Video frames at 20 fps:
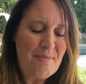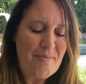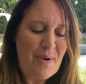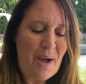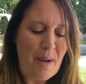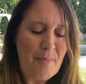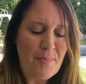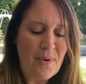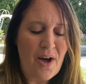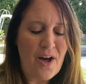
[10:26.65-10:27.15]

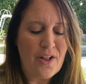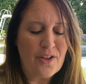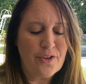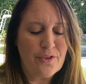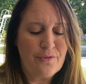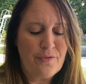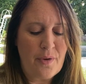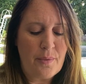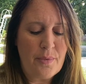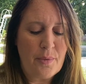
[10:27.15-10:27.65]
Papa
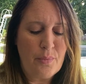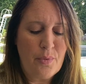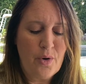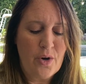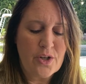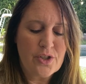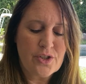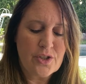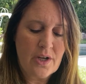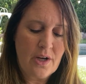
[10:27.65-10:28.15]
hollered from the
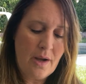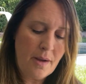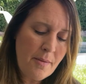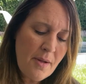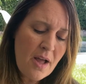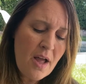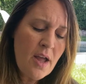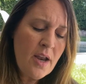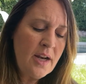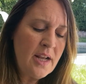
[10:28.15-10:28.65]
porch, Come
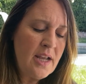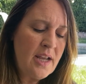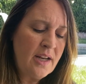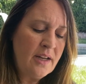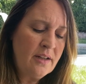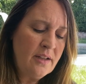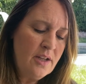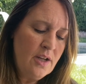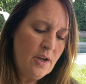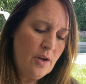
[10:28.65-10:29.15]
on
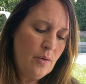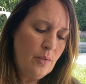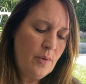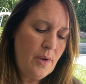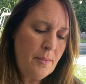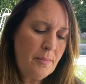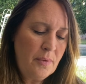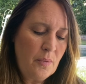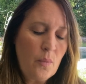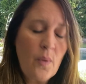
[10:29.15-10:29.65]
in.
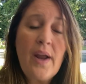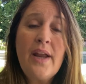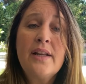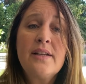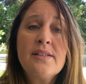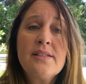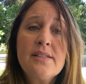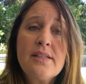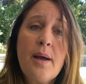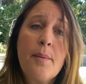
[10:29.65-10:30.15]
We've been
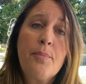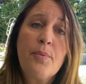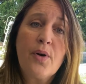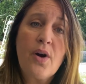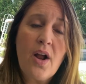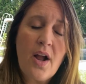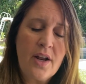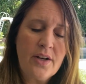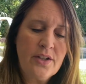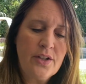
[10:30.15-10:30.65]
waiting
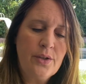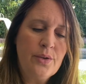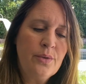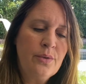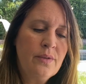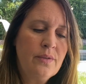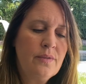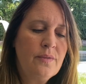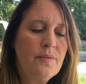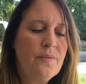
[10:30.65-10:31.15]
supper on you.